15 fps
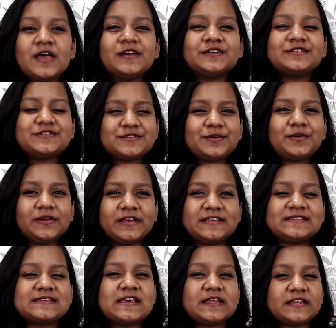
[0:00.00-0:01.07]
Stories
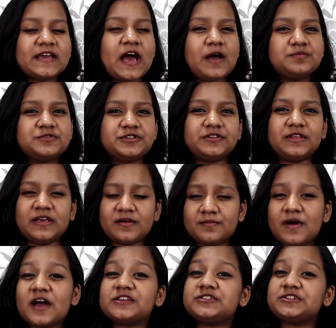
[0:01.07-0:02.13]
can capture the
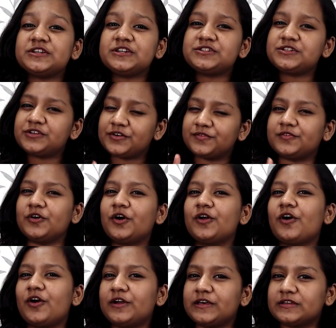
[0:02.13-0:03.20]
imagination of your
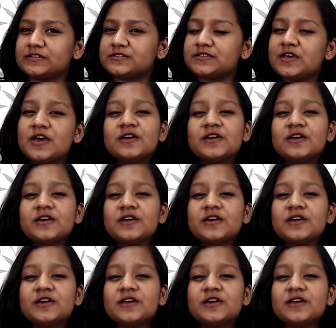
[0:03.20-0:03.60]
audience,